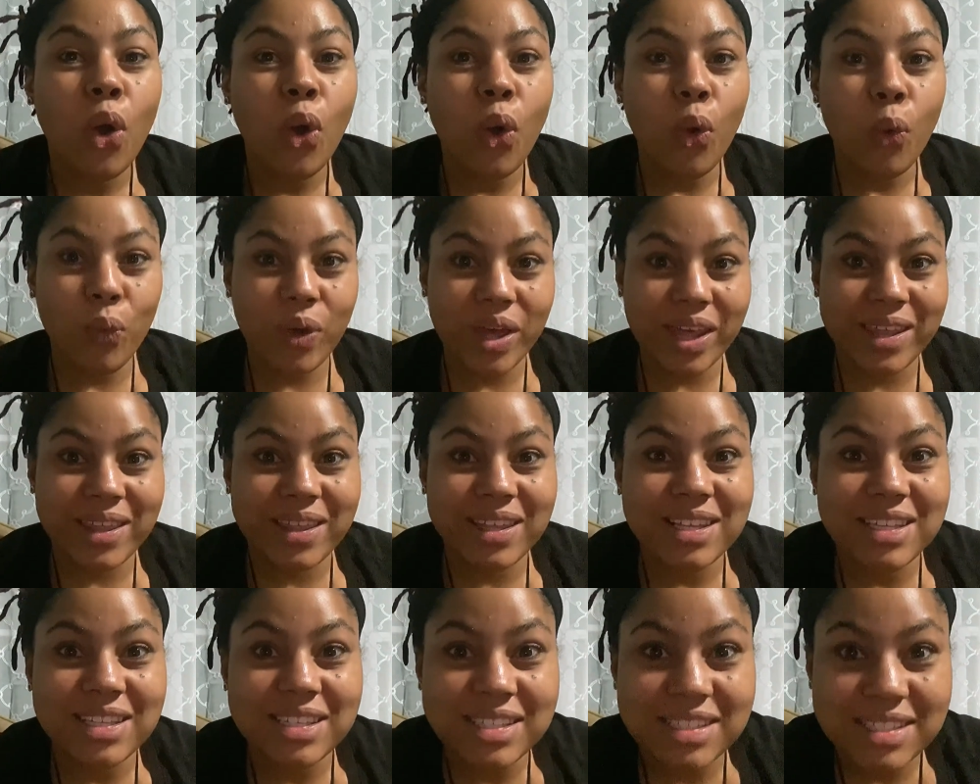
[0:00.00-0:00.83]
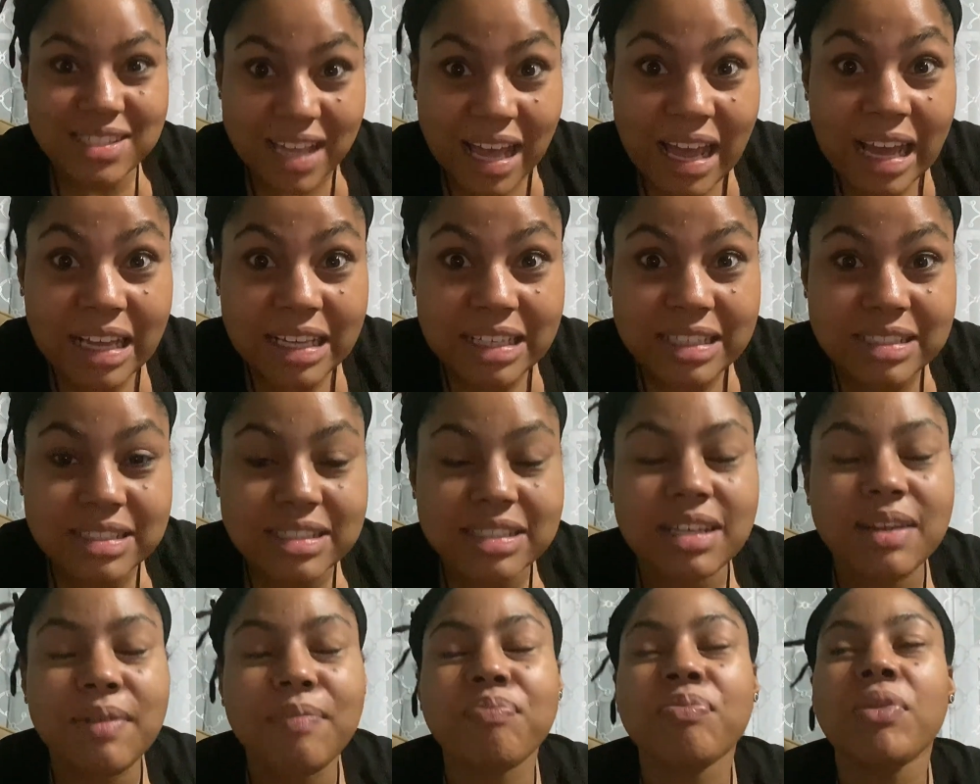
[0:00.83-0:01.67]
with sex.
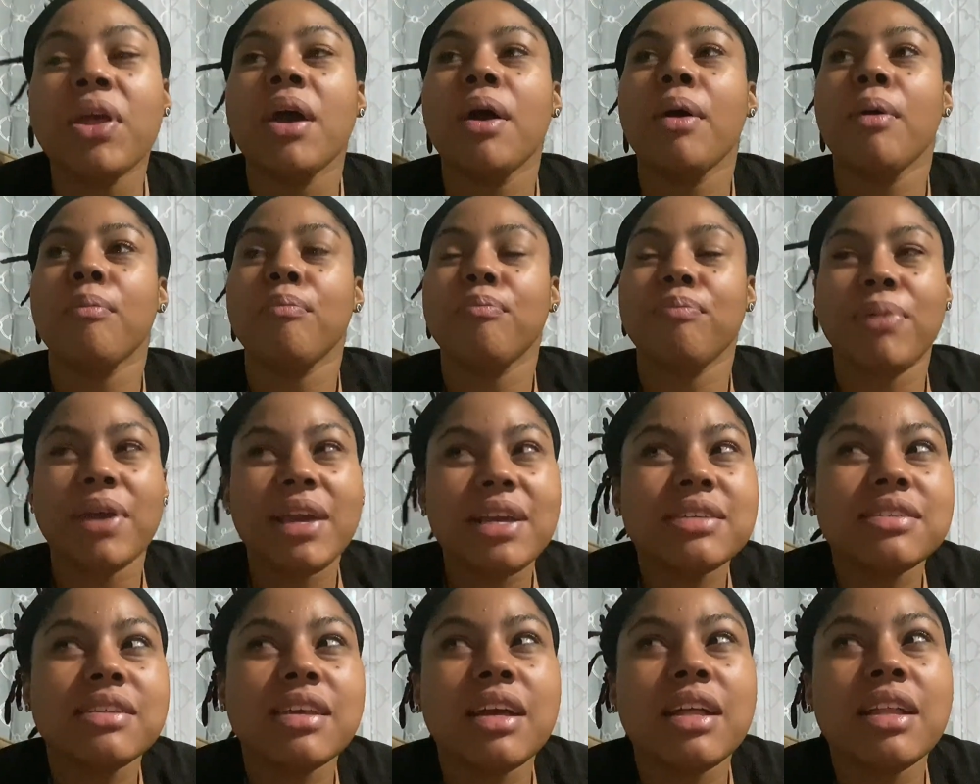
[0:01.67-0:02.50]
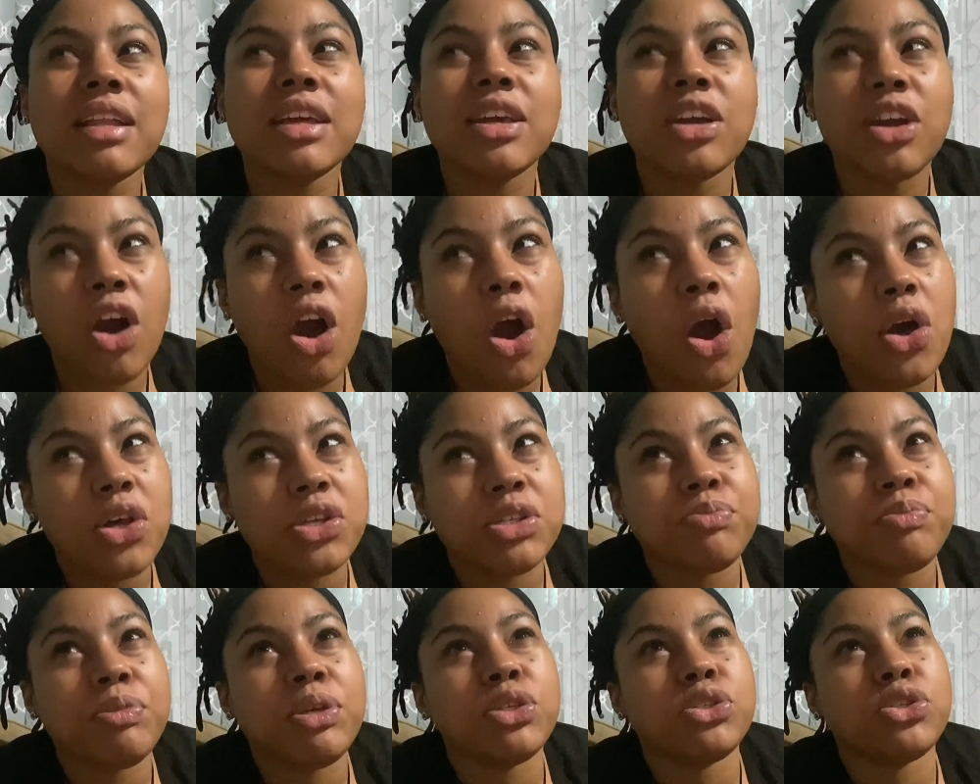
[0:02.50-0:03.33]
Basically caused
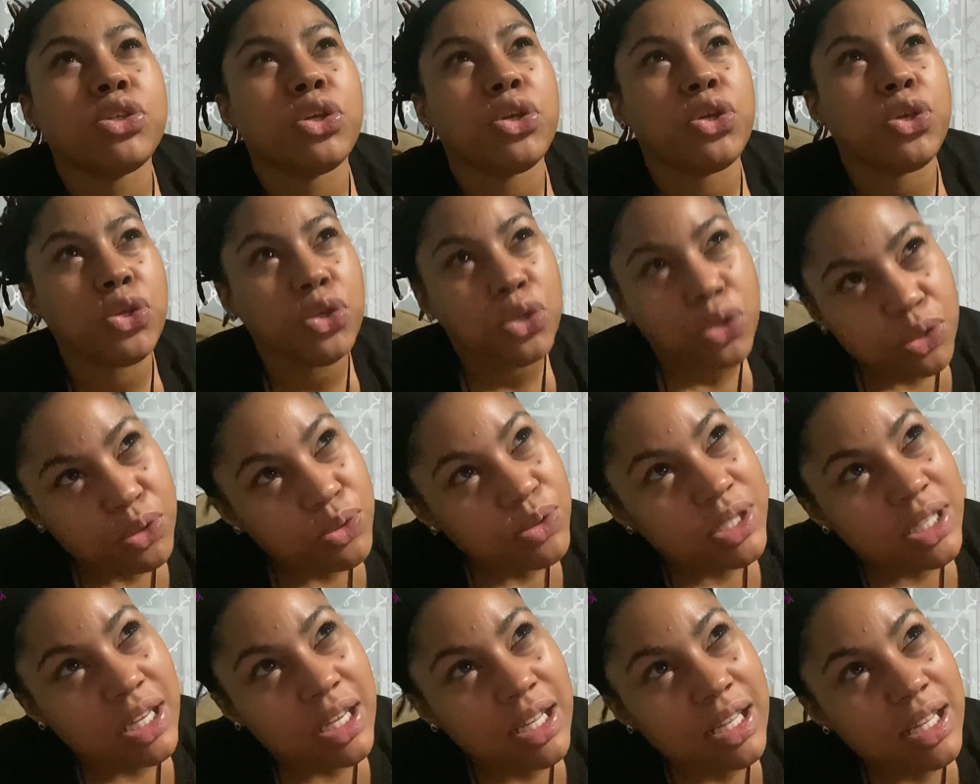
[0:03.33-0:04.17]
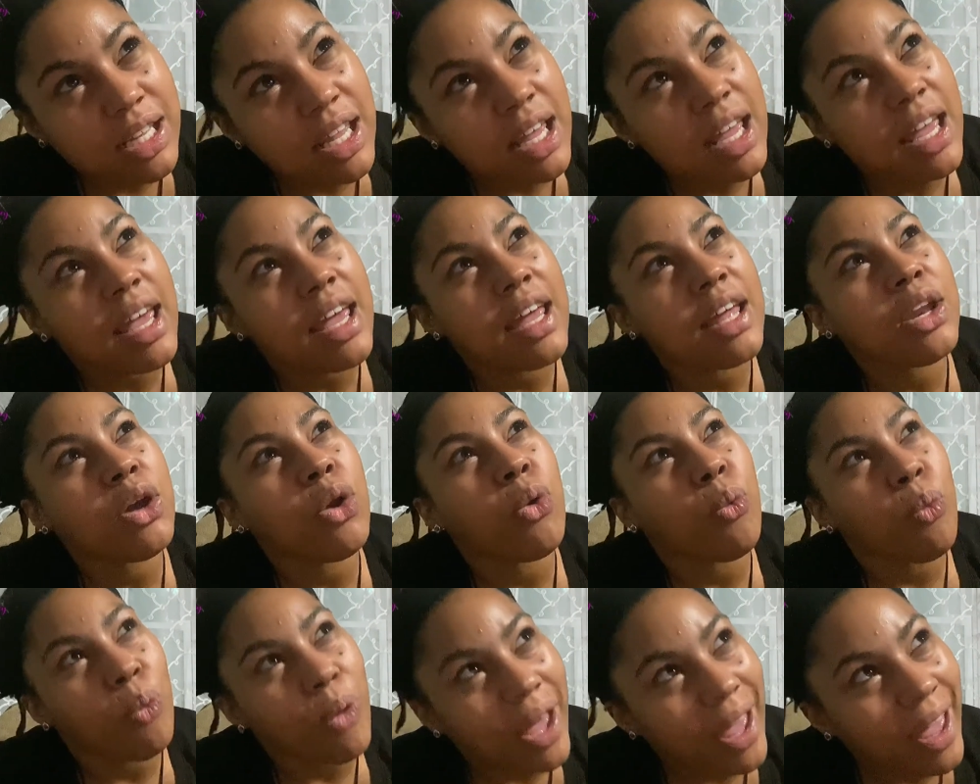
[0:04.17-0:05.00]
me to use it in a
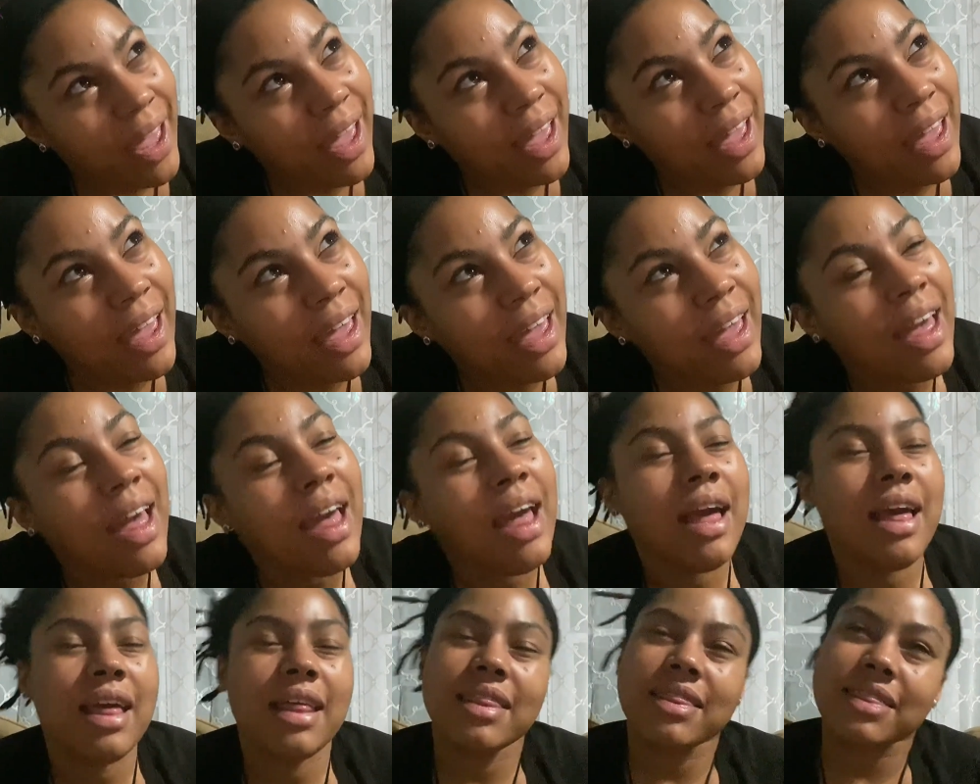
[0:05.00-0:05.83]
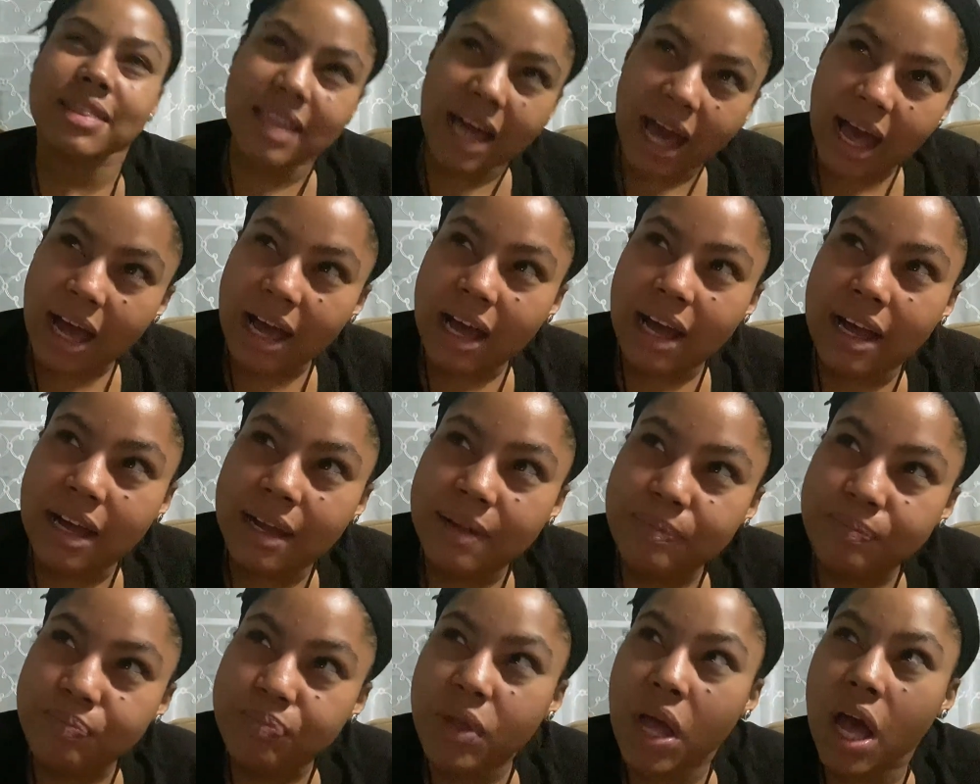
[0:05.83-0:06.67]
way that
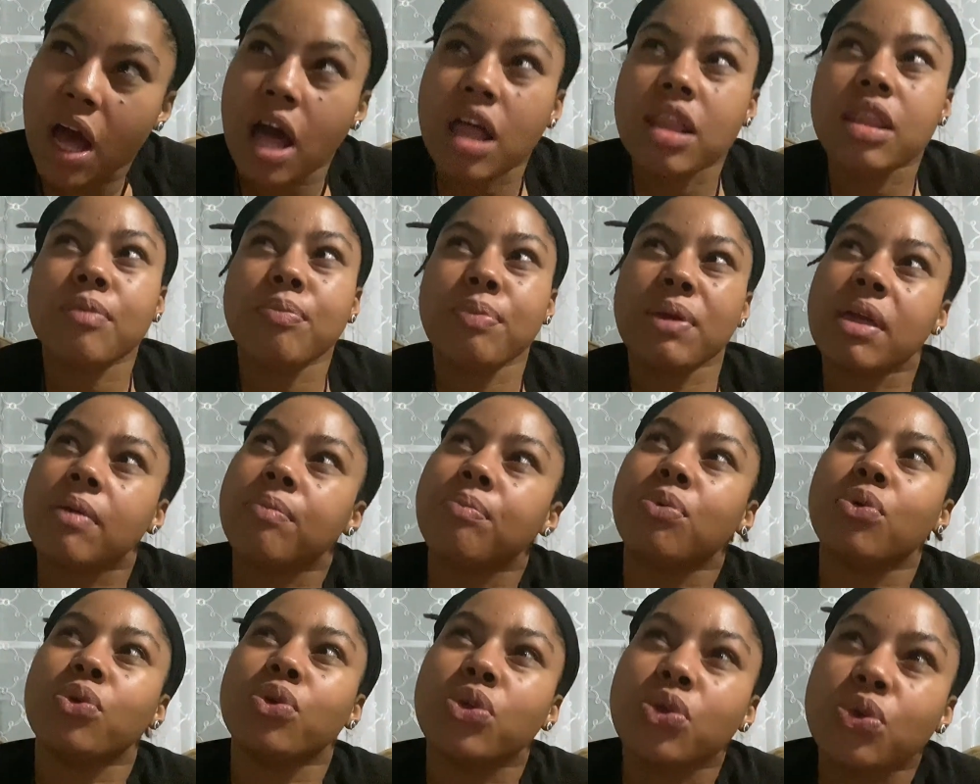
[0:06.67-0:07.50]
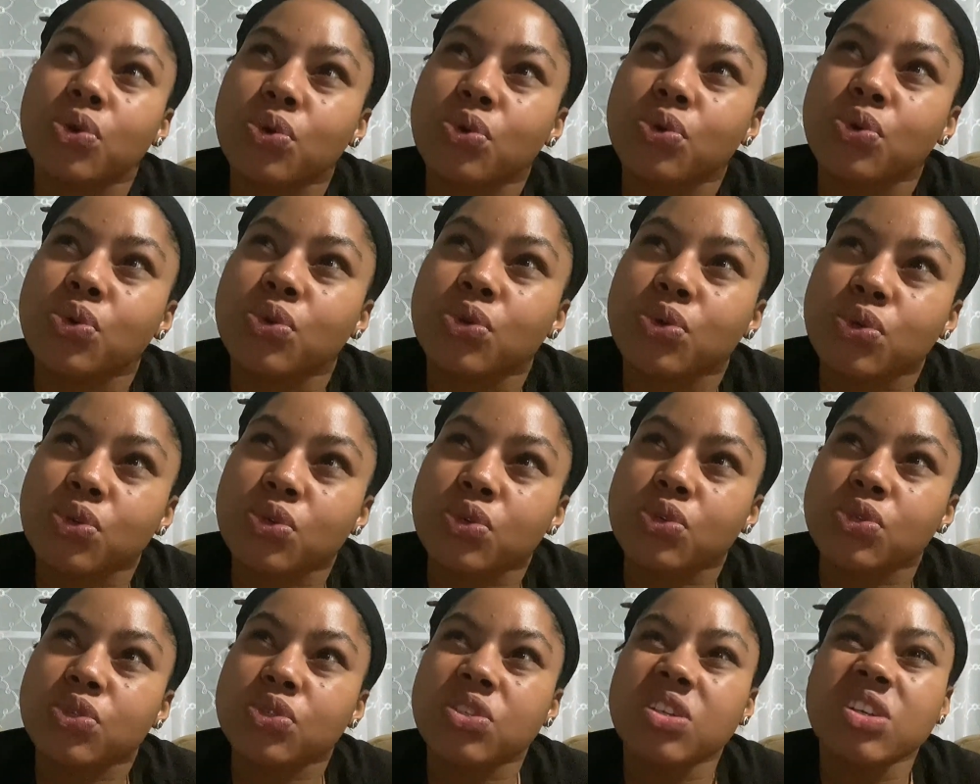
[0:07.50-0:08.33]
other people
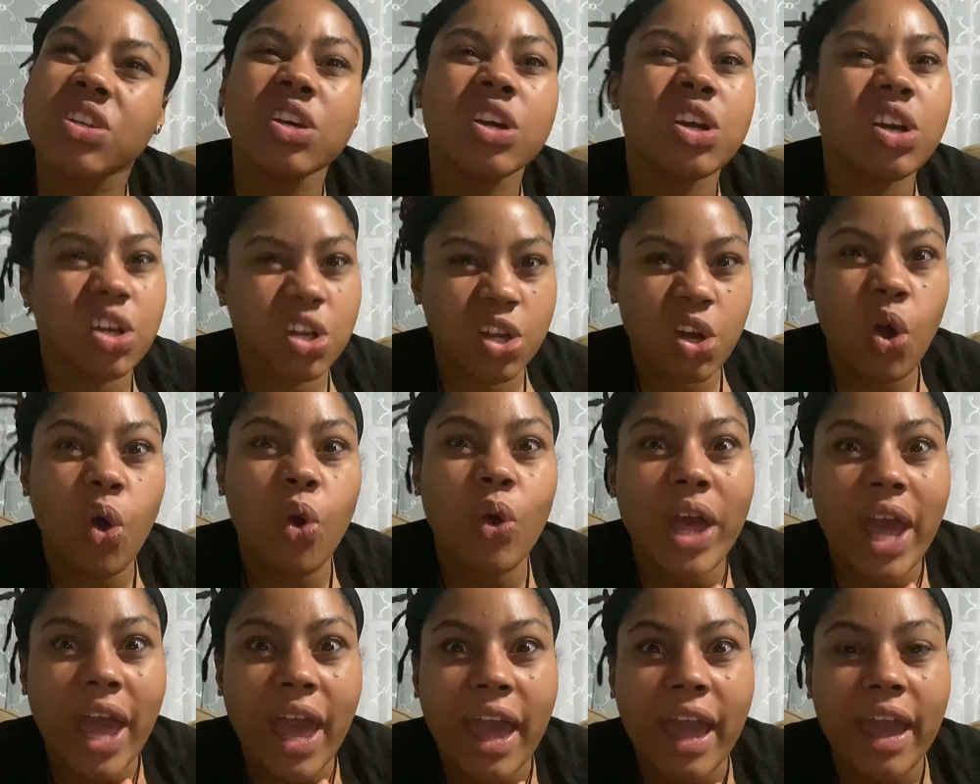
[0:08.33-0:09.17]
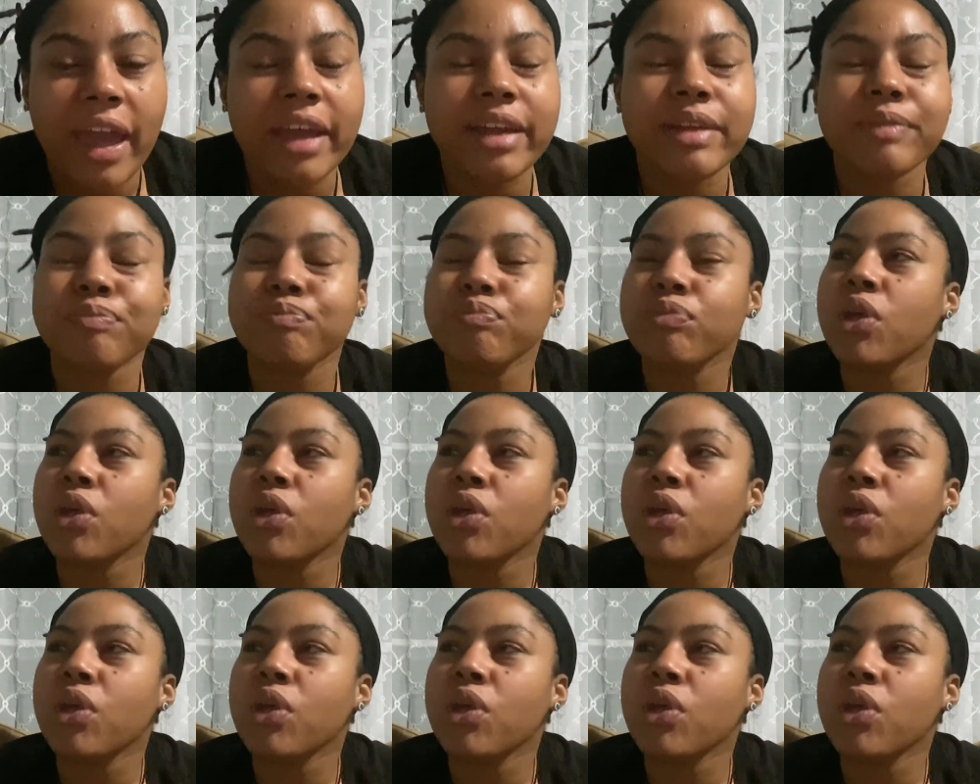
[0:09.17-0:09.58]
use cocaine